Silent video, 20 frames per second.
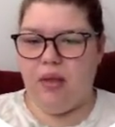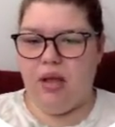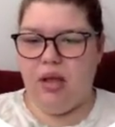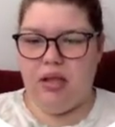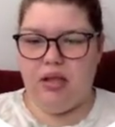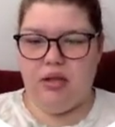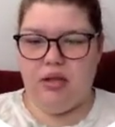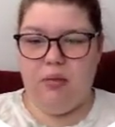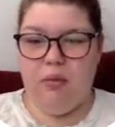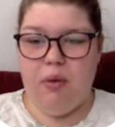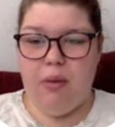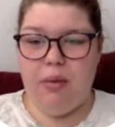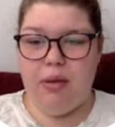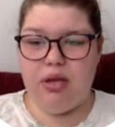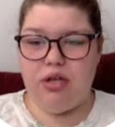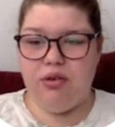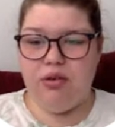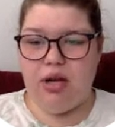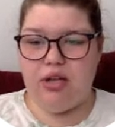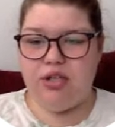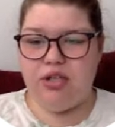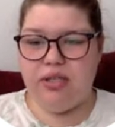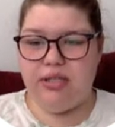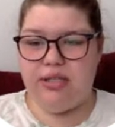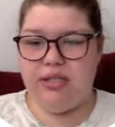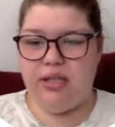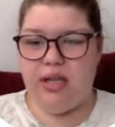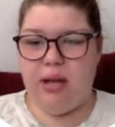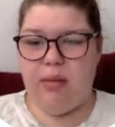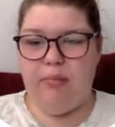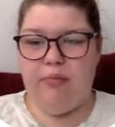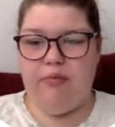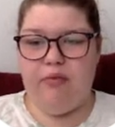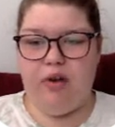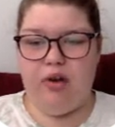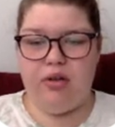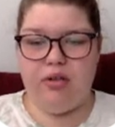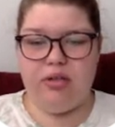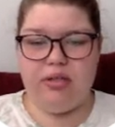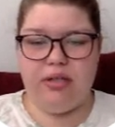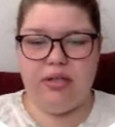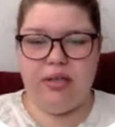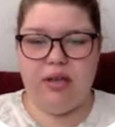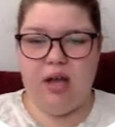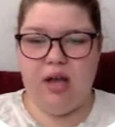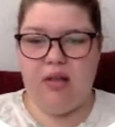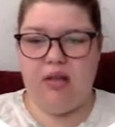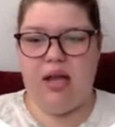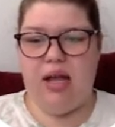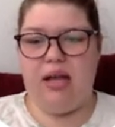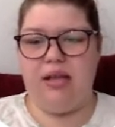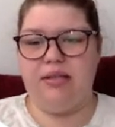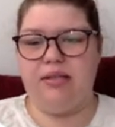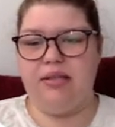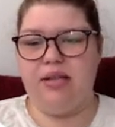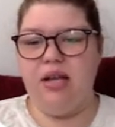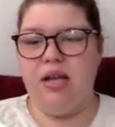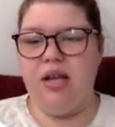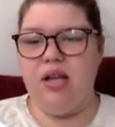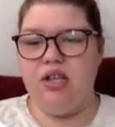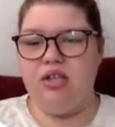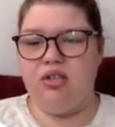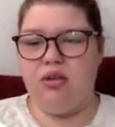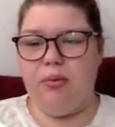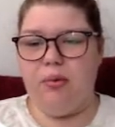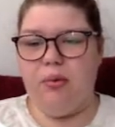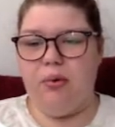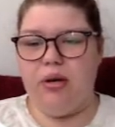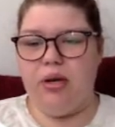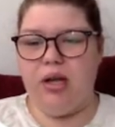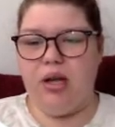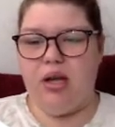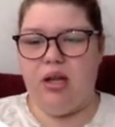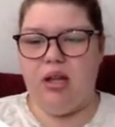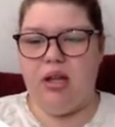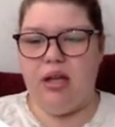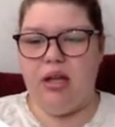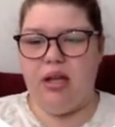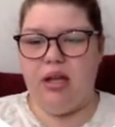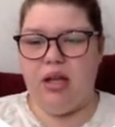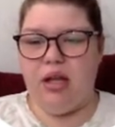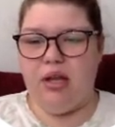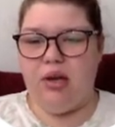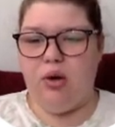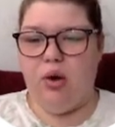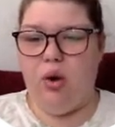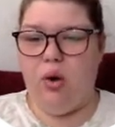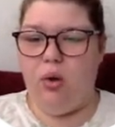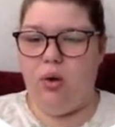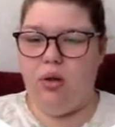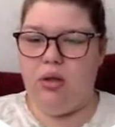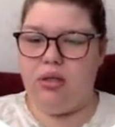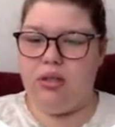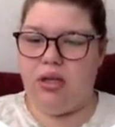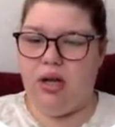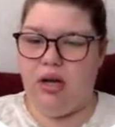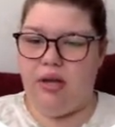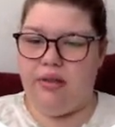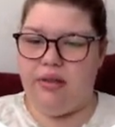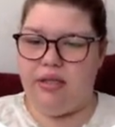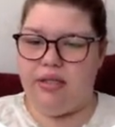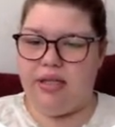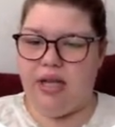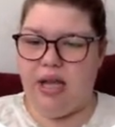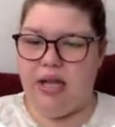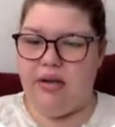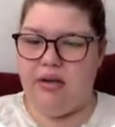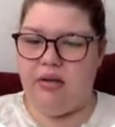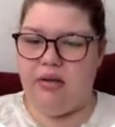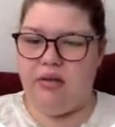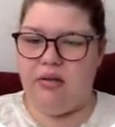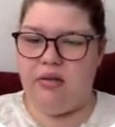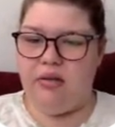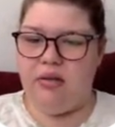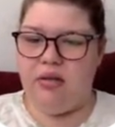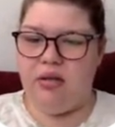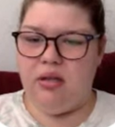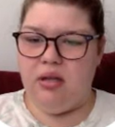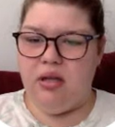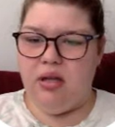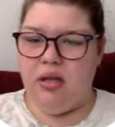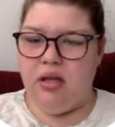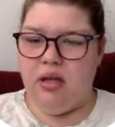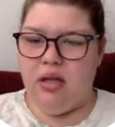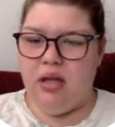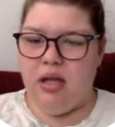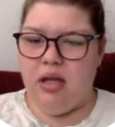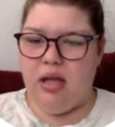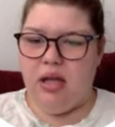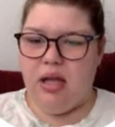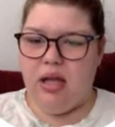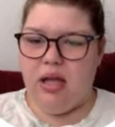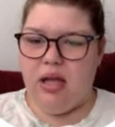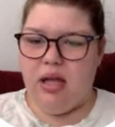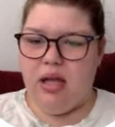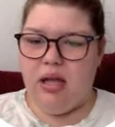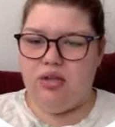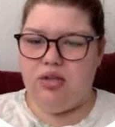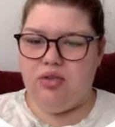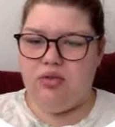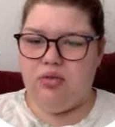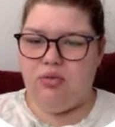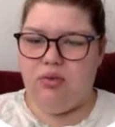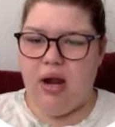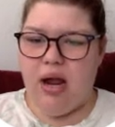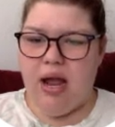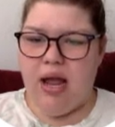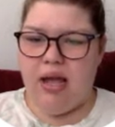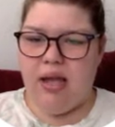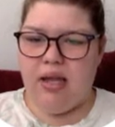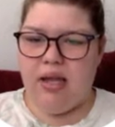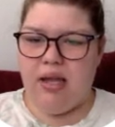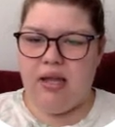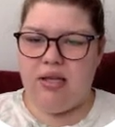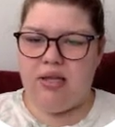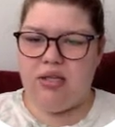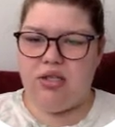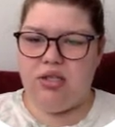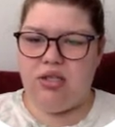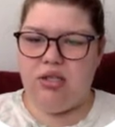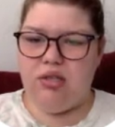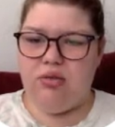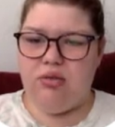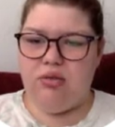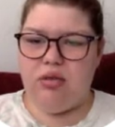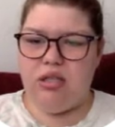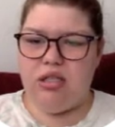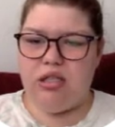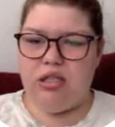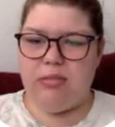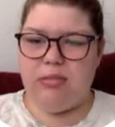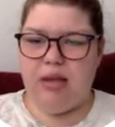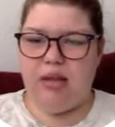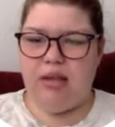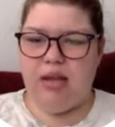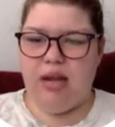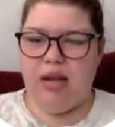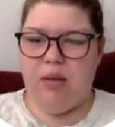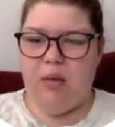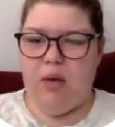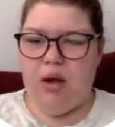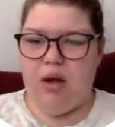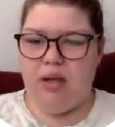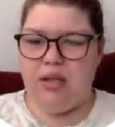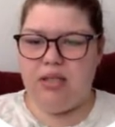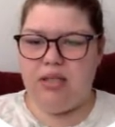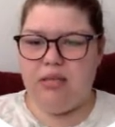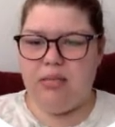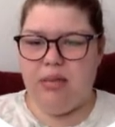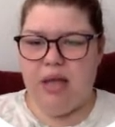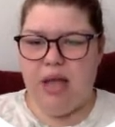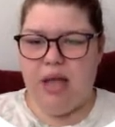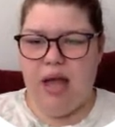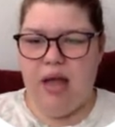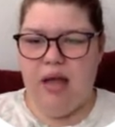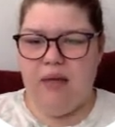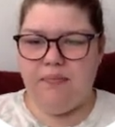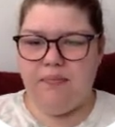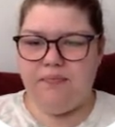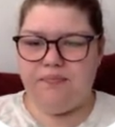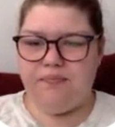I want my directions to come first and not last. So I'm going to click and hold on the title and drag it to the spot that I want it to be at.